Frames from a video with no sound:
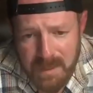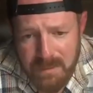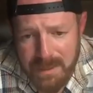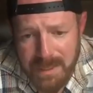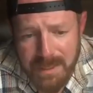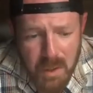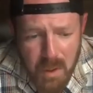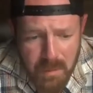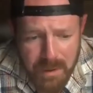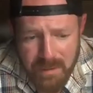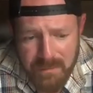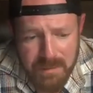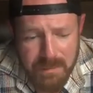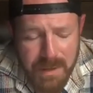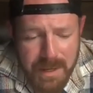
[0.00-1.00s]
they know right
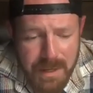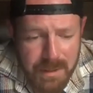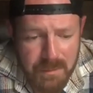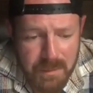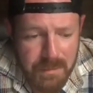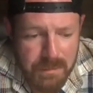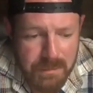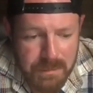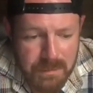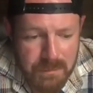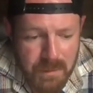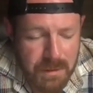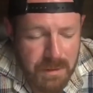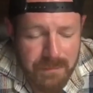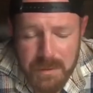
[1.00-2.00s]
off the bat, hey, we,
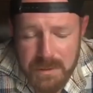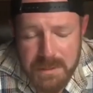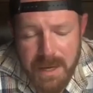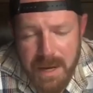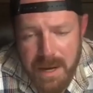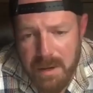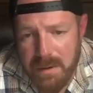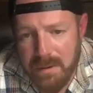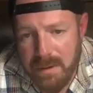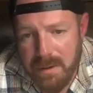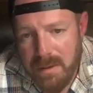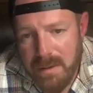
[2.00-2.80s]
we love your style.